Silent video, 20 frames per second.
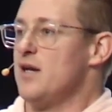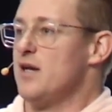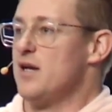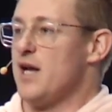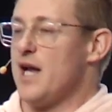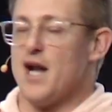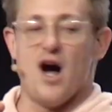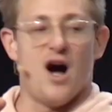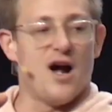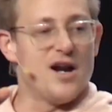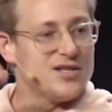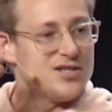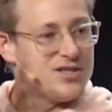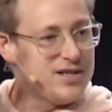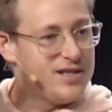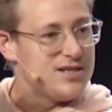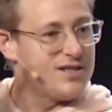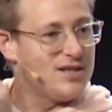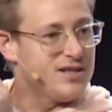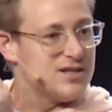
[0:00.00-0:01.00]
And Anna
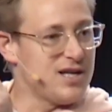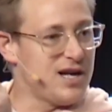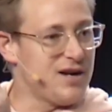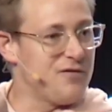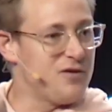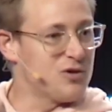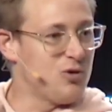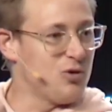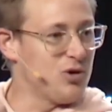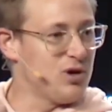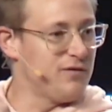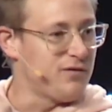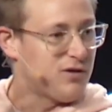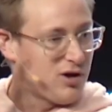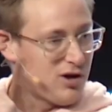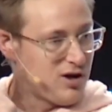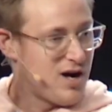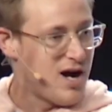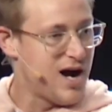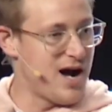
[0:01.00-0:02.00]
sees this out of the corner of
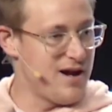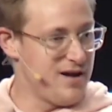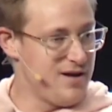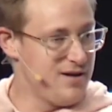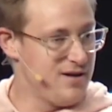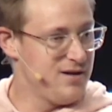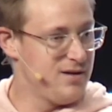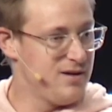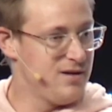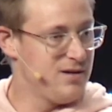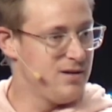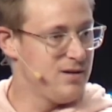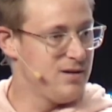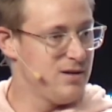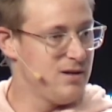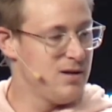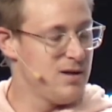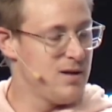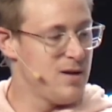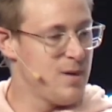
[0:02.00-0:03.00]
her eye.
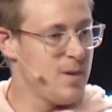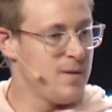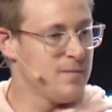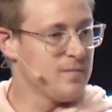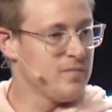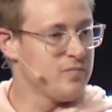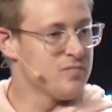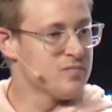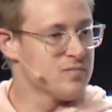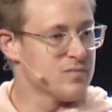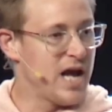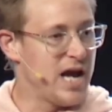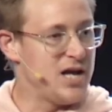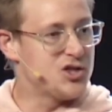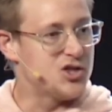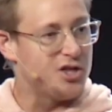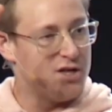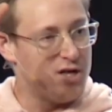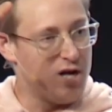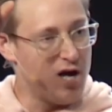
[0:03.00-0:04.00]
And
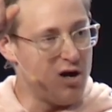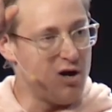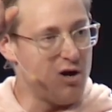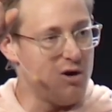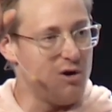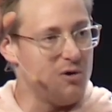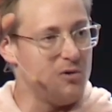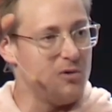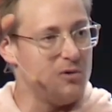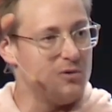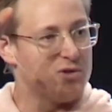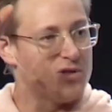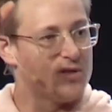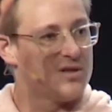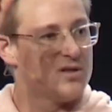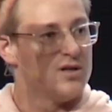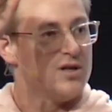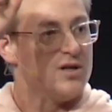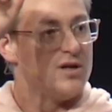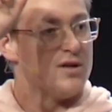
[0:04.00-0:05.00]
she
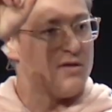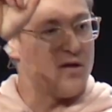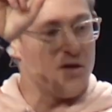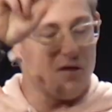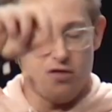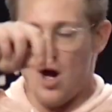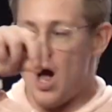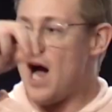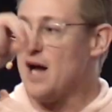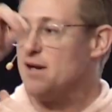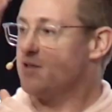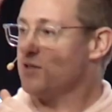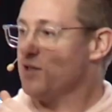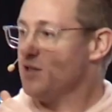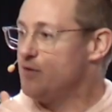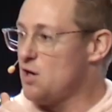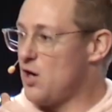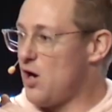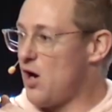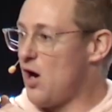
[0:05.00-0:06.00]
knows the thoughts
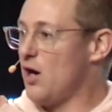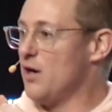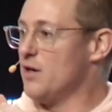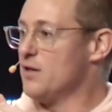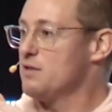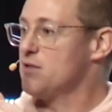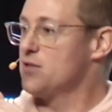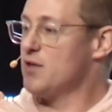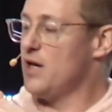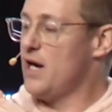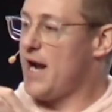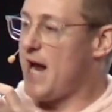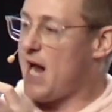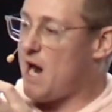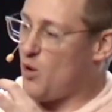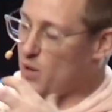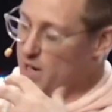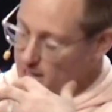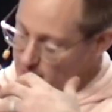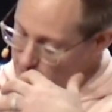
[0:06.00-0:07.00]
and the hearts and
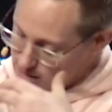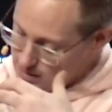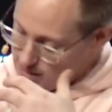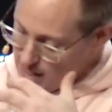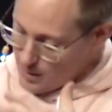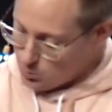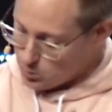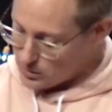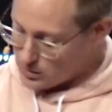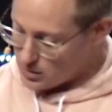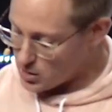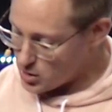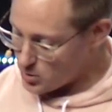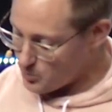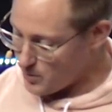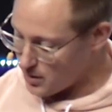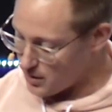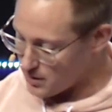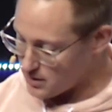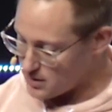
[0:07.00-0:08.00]
how in step with the
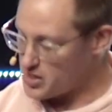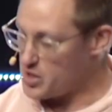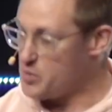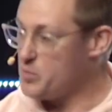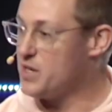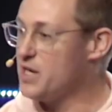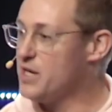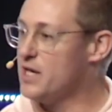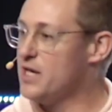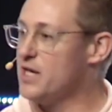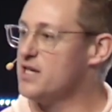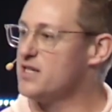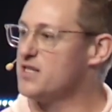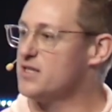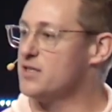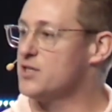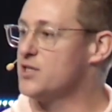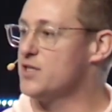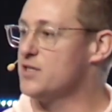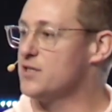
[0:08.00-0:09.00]
Spirit Simeon is.
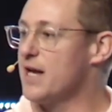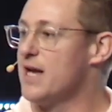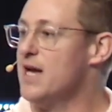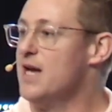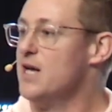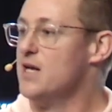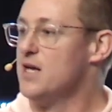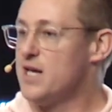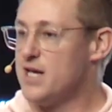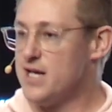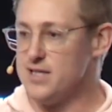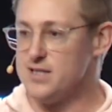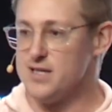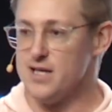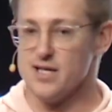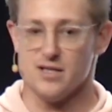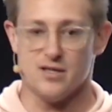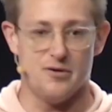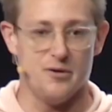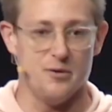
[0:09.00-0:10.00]
And she's like, He's
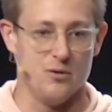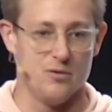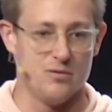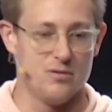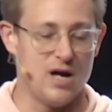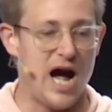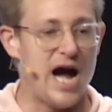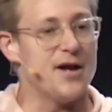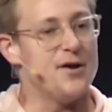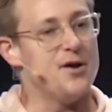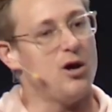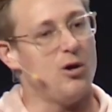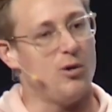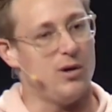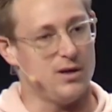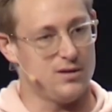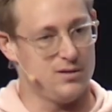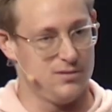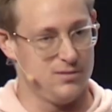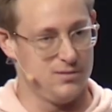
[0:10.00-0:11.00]
it too. I know
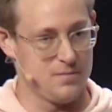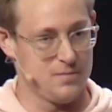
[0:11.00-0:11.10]
it.